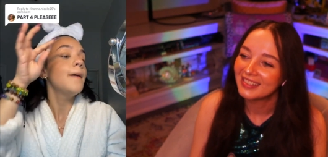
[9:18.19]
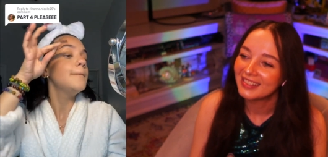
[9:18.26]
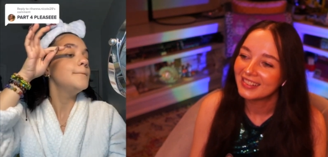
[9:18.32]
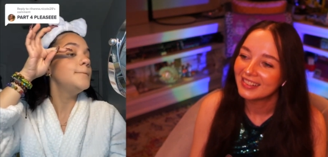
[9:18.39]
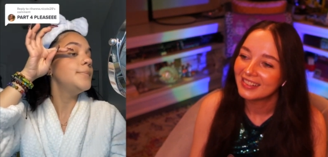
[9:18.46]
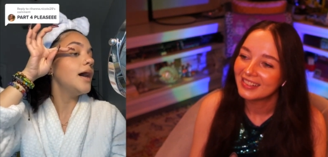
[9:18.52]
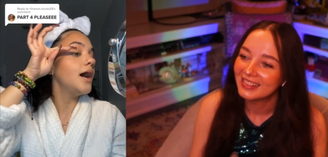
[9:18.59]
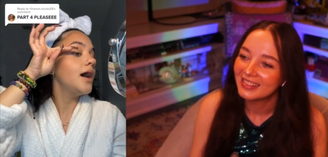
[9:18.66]

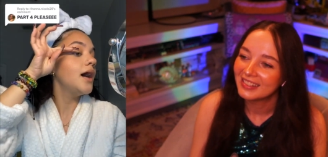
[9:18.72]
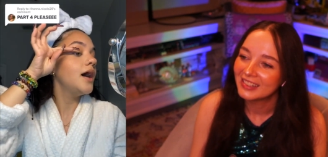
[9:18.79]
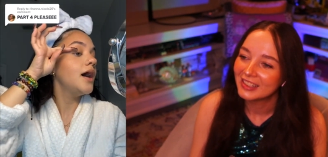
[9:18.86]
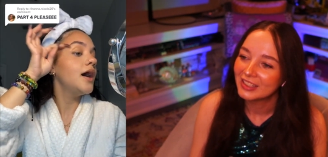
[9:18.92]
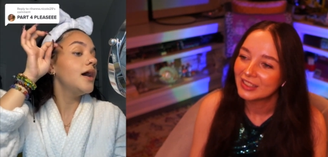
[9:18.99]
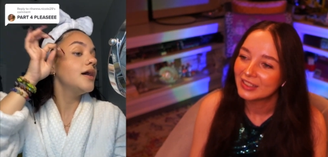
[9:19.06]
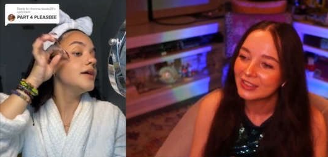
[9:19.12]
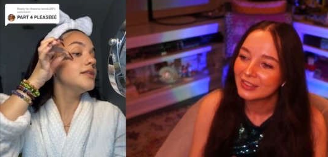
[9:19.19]

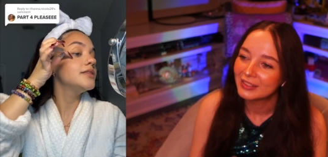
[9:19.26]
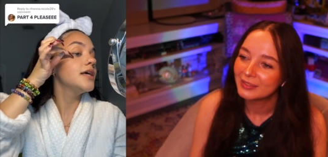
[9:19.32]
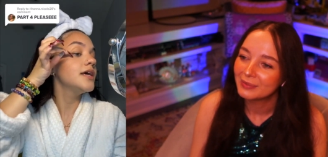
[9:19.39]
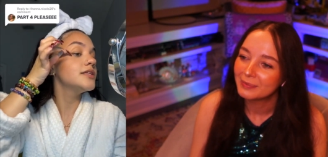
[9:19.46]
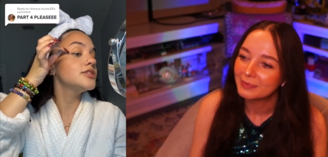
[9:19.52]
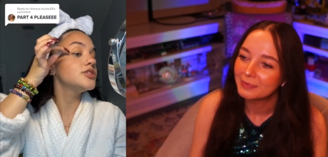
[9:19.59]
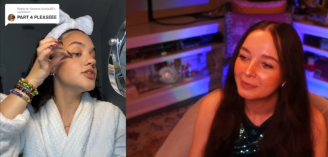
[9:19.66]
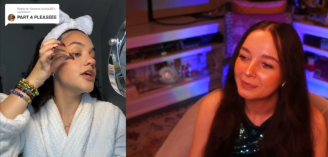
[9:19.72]
Speaker 1: Uh,
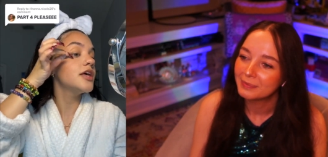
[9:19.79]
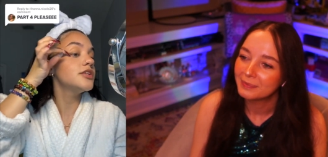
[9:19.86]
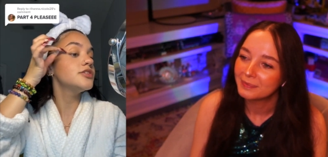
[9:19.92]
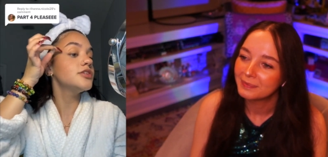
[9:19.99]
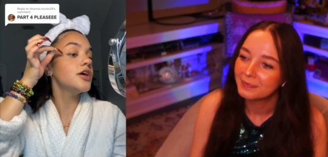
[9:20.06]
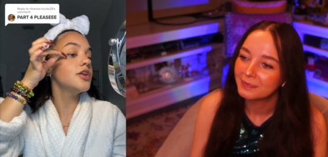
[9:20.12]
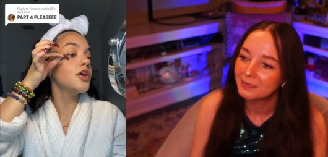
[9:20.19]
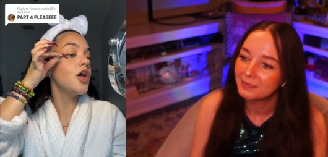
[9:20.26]
his his
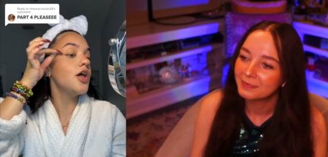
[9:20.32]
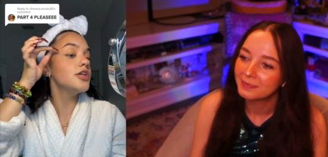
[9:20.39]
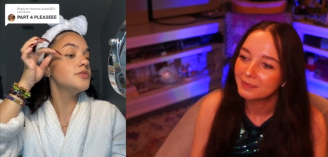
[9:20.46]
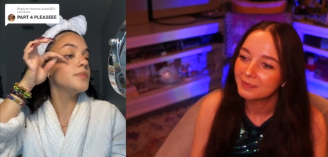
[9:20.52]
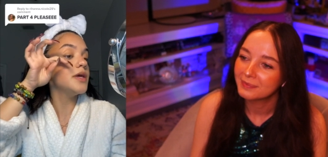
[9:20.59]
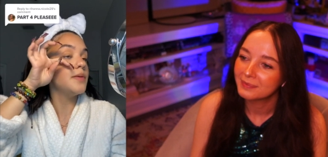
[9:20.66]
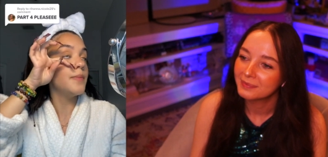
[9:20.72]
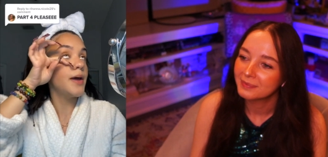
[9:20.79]
son calls
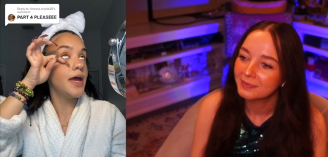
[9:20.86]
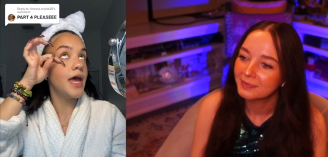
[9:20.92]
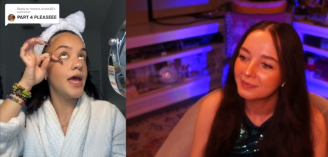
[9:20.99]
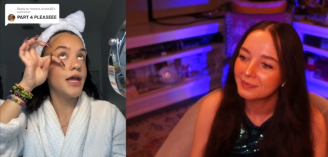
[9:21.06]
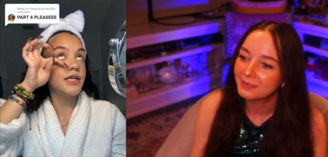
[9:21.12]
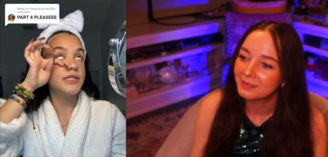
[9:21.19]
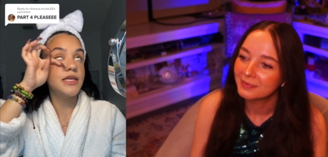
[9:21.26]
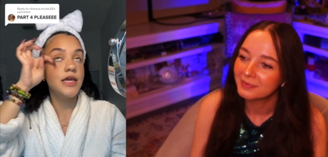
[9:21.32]
me, my
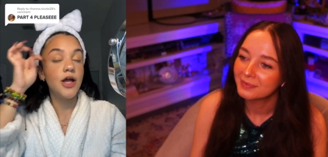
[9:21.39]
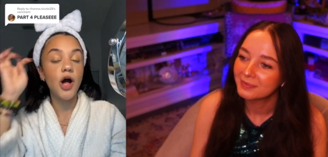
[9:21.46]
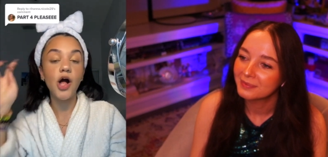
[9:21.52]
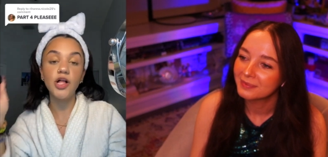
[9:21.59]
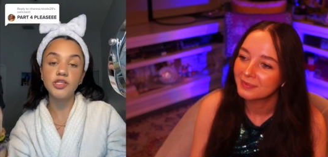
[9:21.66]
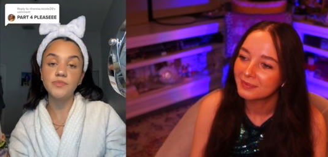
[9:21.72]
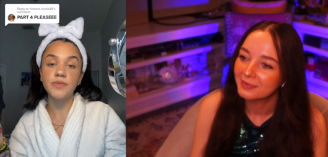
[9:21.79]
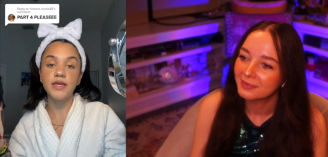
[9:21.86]
ex, he
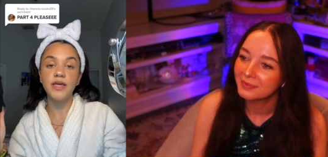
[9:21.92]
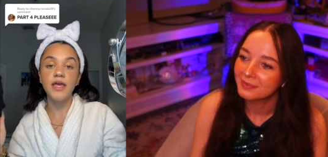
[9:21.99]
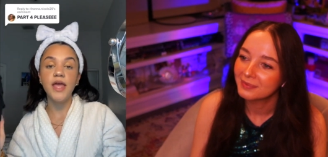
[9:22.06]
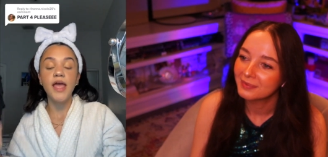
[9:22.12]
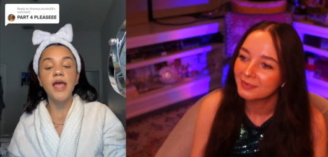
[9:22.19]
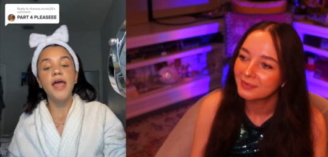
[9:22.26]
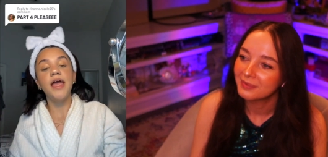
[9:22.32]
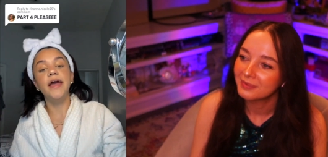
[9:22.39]
calls me
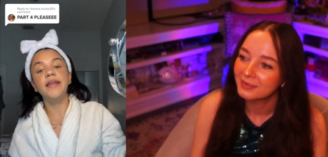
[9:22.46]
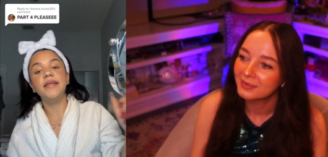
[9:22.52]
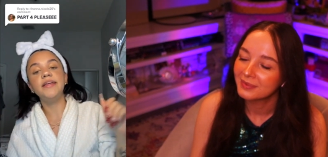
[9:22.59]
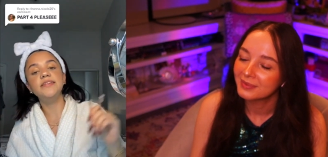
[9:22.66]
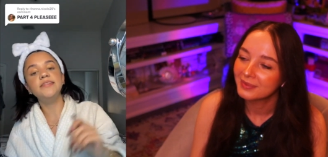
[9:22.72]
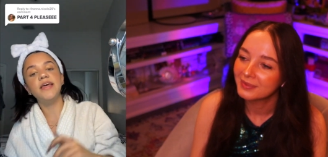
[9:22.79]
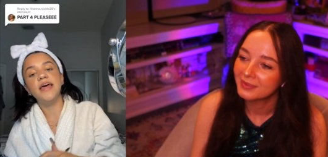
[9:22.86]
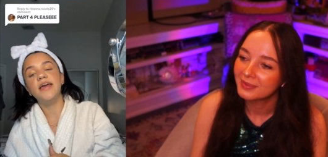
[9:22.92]
and he's
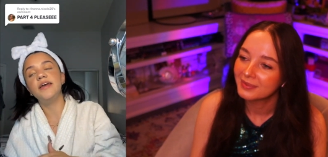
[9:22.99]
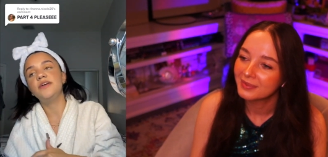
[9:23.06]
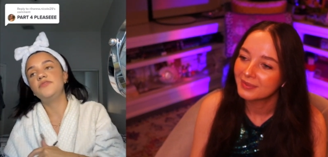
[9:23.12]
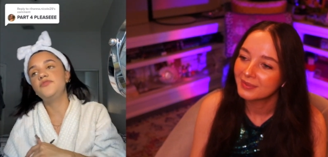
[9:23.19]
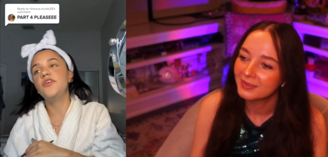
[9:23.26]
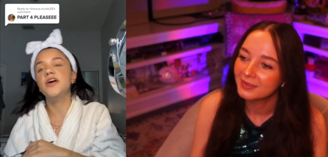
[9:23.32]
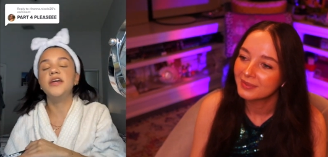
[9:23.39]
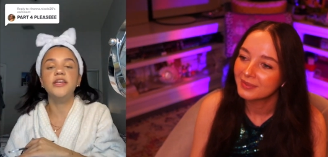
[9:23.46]
like
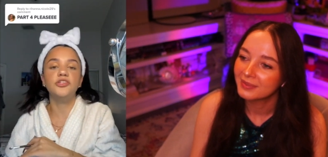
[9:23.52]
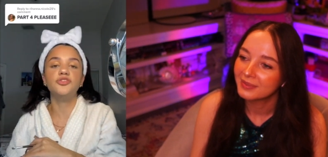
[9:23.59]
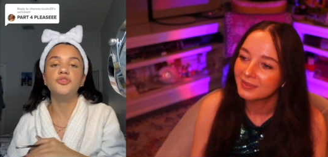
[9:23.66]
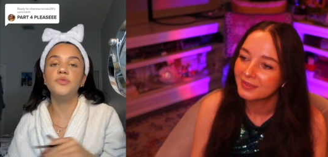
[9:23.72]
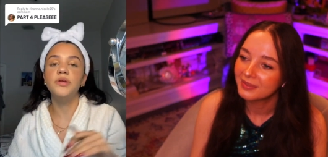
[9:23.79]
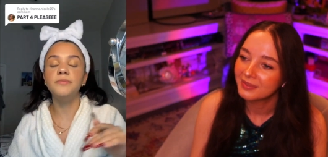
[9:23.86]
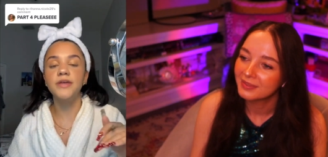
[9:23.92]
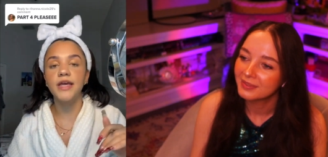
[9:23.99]

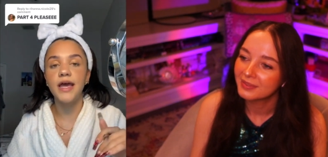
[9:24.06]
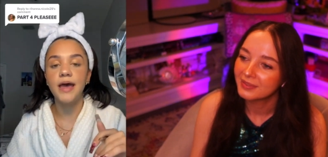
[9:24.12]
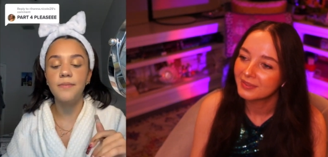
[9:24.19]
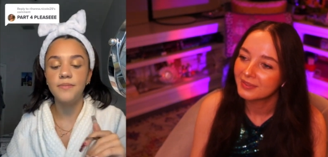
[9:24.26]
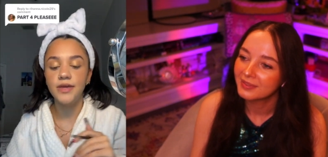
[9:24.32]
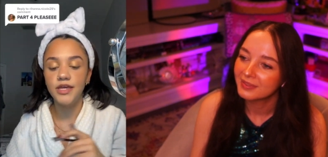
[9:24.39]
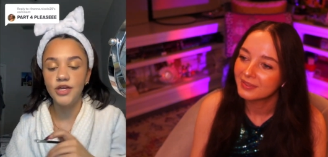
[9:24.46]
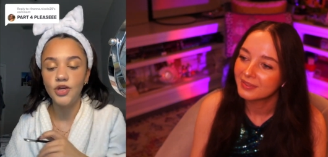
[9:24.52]
screaming at
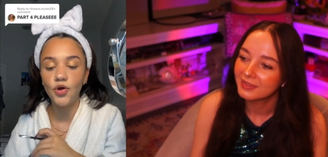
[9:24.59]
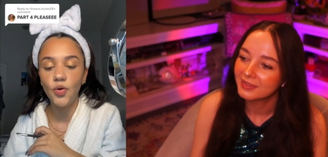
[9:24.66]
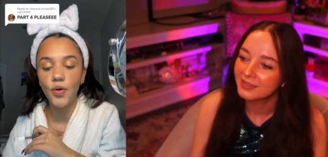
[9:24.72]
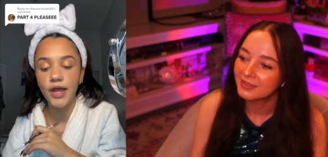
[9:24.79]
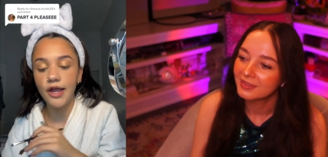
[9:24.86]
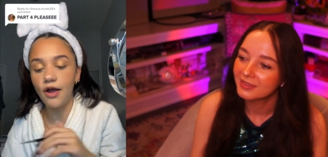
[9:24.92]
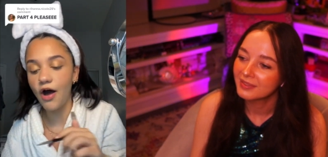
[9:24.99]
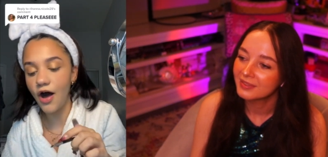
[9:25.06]
me,
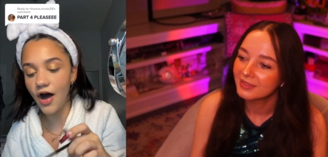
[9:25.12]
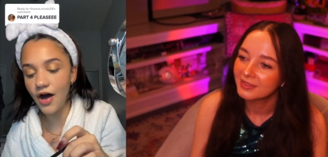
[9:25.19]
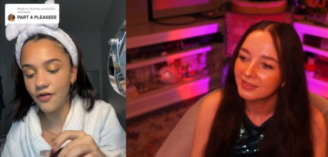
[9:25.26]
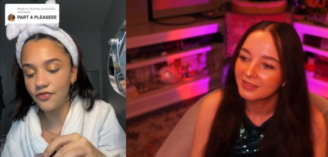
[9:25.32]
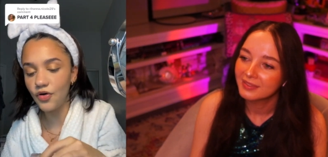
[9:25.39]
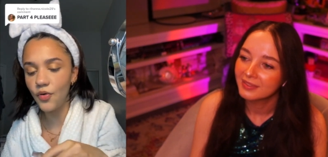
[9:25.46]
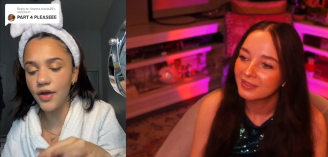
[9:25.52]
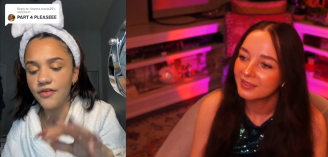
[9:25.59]
going off,
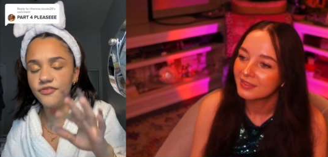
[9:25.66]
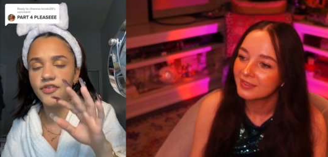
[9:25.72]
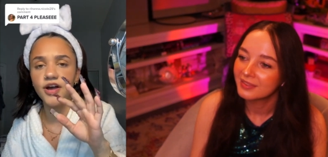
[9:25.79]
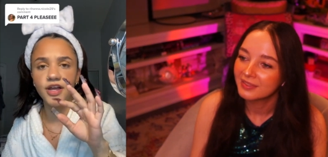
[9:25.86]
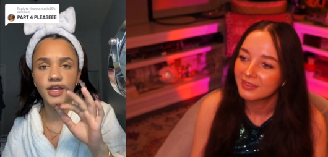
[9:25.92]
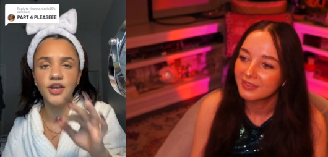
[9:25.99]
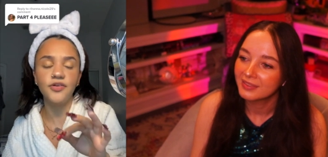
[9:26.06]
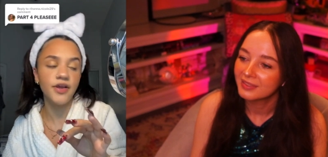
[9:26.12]
going
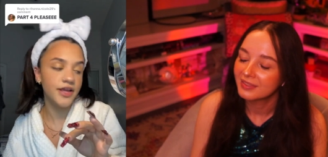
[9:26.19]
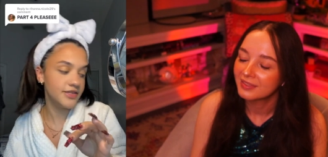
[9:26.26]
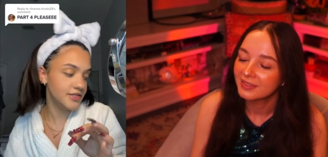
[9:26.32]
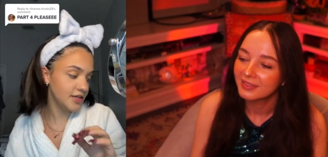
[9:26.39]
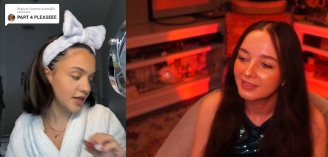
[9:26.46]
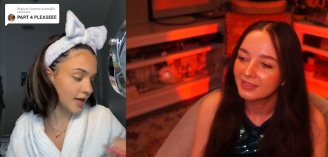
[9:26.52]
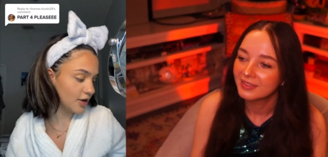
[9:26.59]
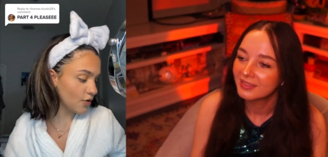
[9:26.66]
crazy,
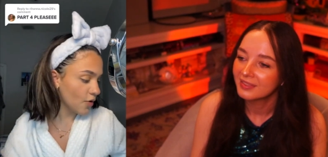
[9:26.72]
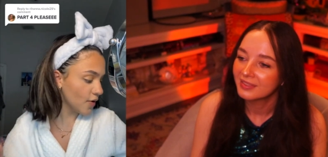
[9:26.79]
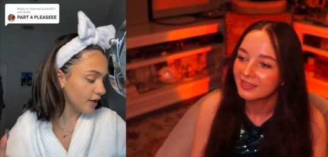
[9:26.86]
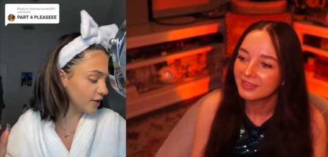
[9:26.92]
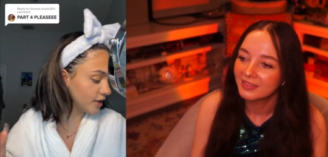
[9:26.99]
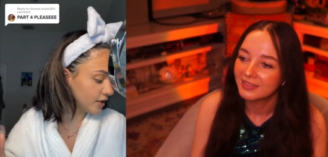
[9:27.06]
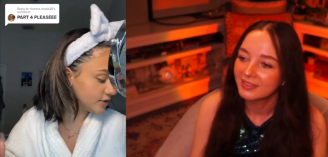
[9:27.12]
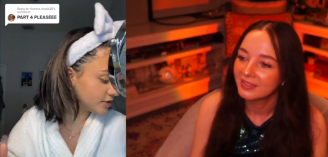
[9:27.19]
like going
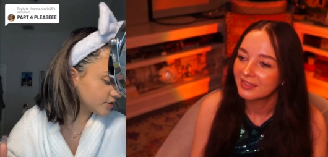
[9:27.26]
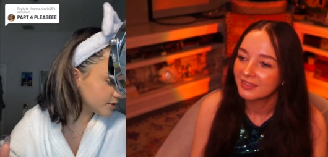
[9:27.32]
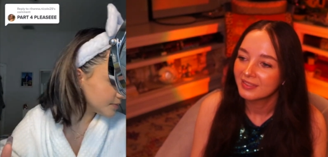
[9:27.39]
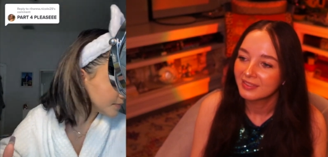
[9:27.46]
nuts.